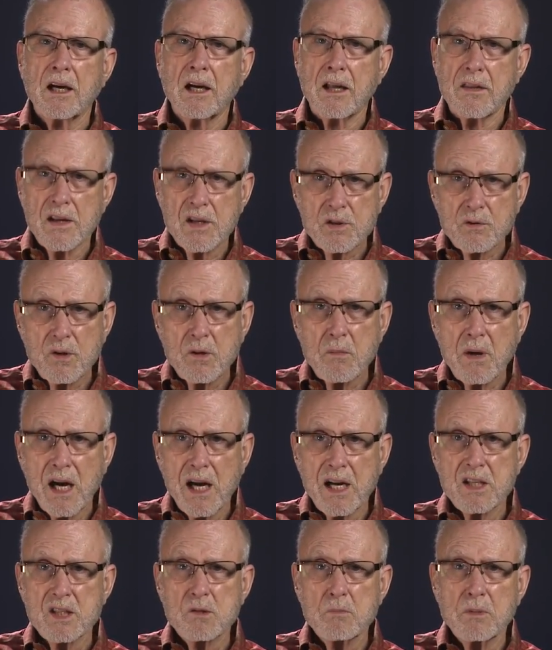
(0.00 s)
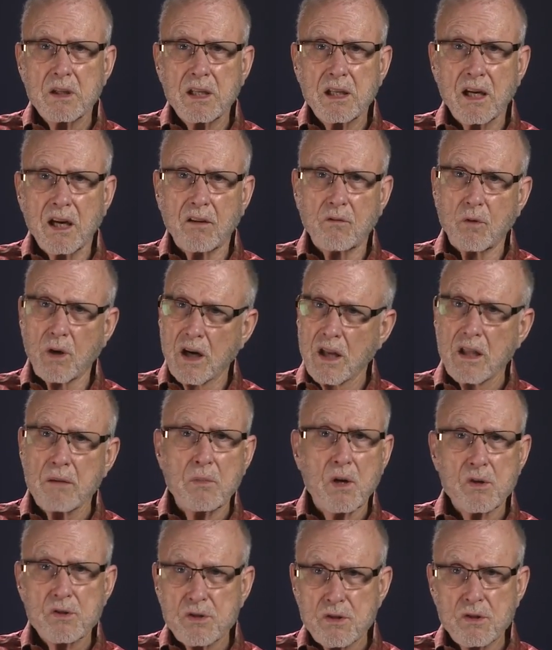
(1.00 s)
And this reminds me of one of the
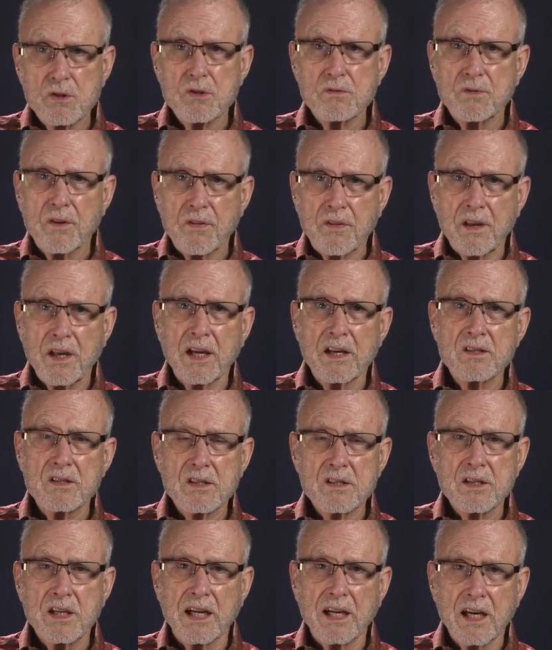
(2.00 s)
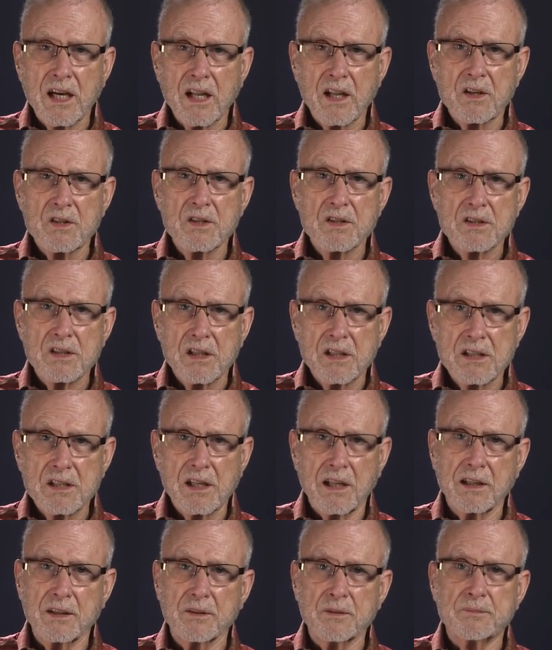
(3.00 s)
most useful things a psychologist can
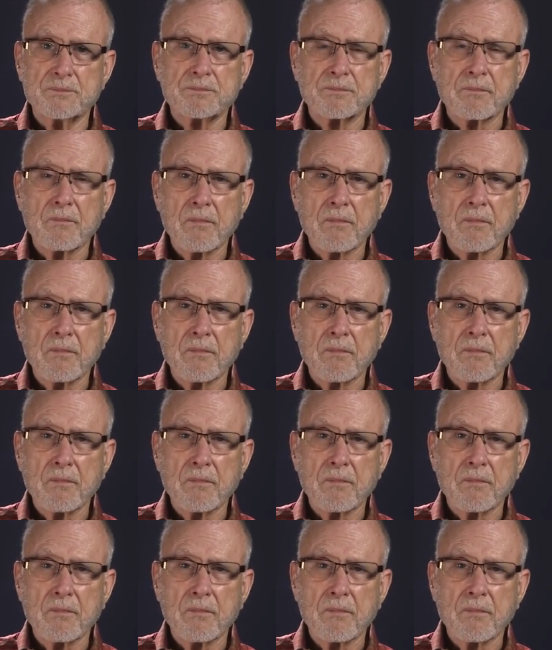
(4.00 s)
tell you.